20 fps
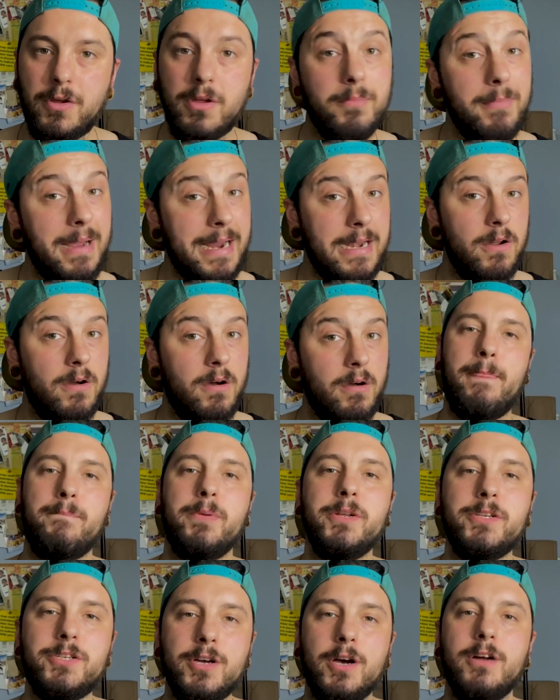You may not,
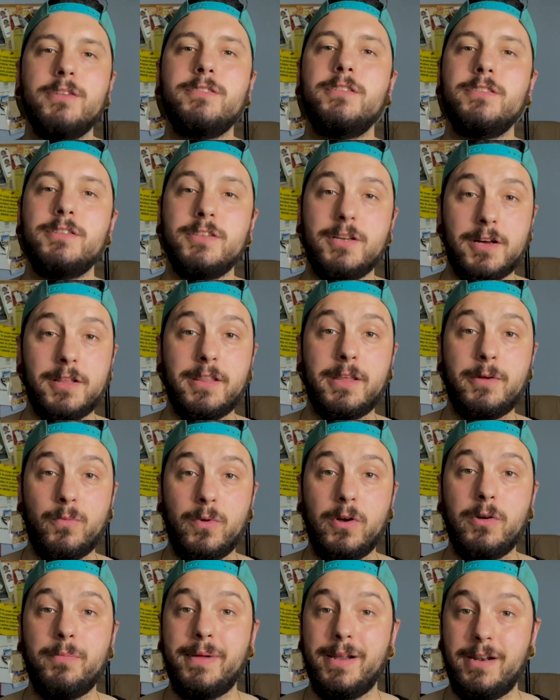but chances are they
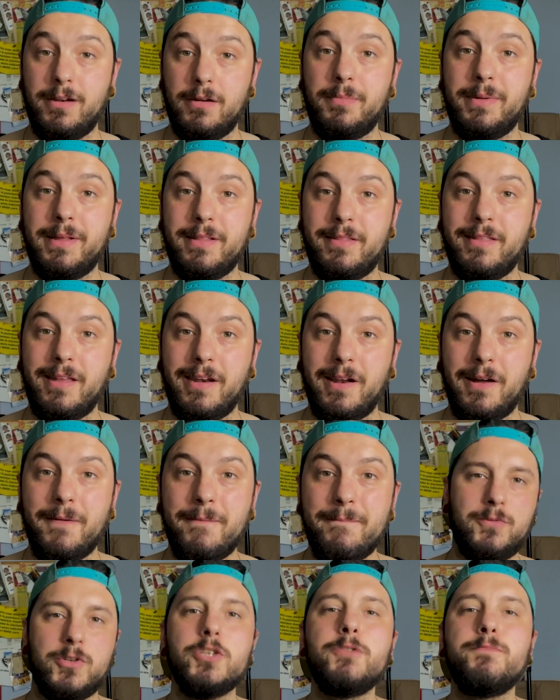will be a little bit thinner.
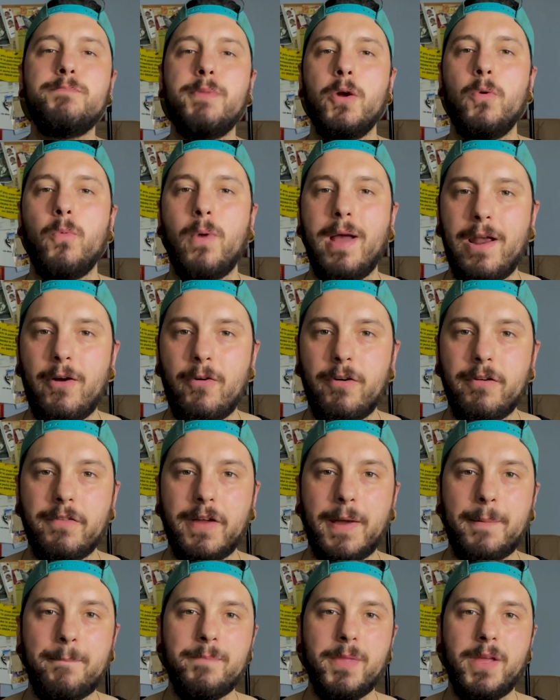Just be aware of
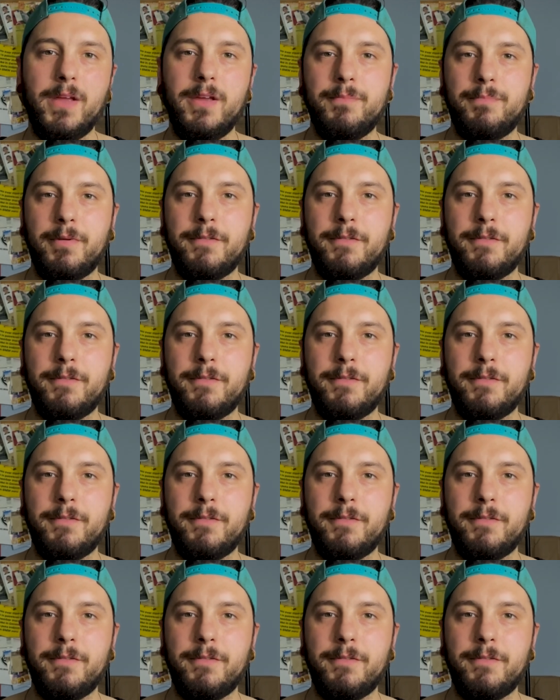it.